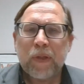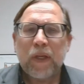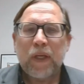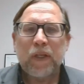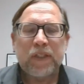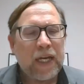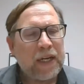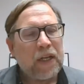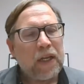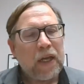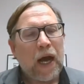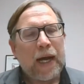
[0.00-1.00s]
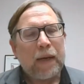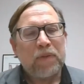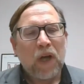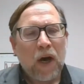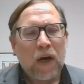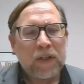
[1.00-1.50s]
you said, I am
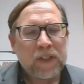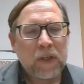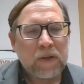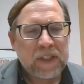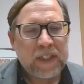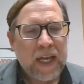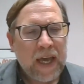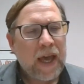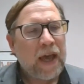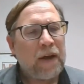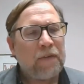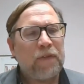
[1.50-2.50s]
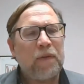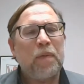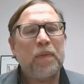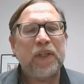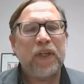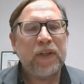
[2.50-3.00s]
also seeing from the
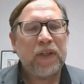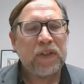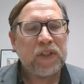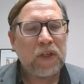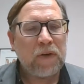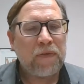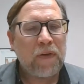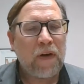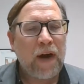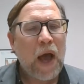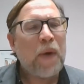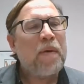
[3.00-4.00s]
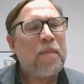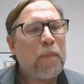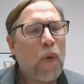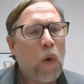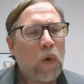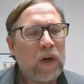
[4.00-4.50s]
material so far how
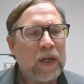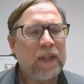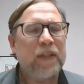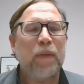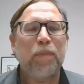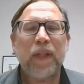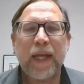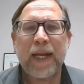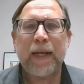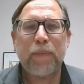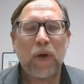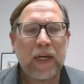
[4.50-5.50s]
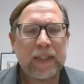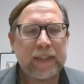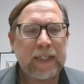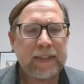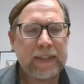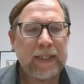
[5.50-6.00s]
important the planning
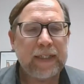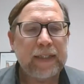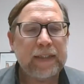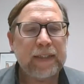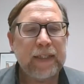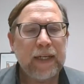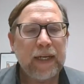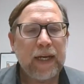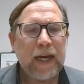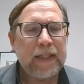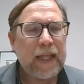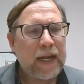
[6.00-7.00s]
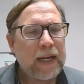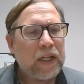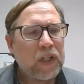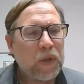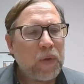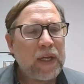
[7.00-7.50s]
process is, and that
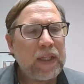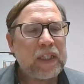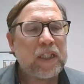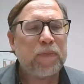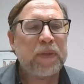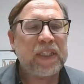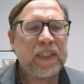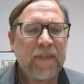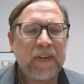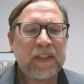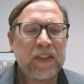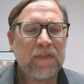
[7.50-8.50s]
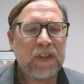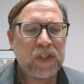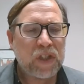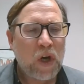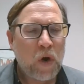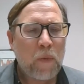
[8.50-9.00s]
including the specifics of the
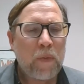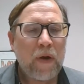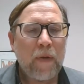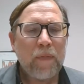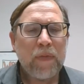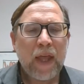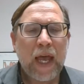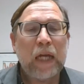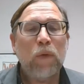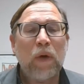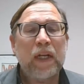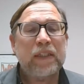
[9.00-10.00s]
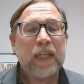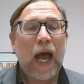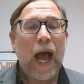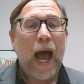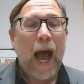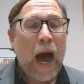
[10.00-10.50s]
scope and what is
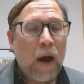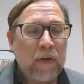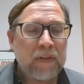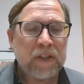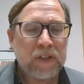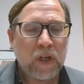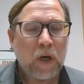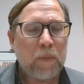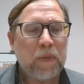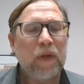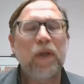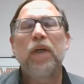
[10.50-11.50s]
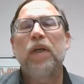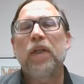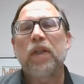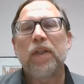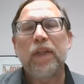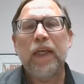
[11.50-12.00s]
out of the scope
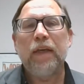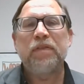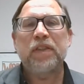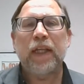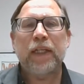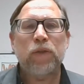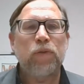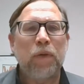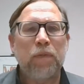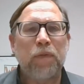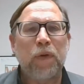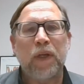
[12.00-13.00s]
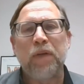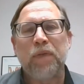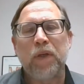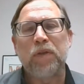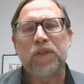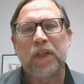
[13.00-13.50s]
leaves less room for
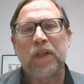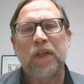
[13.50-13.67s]
confusion.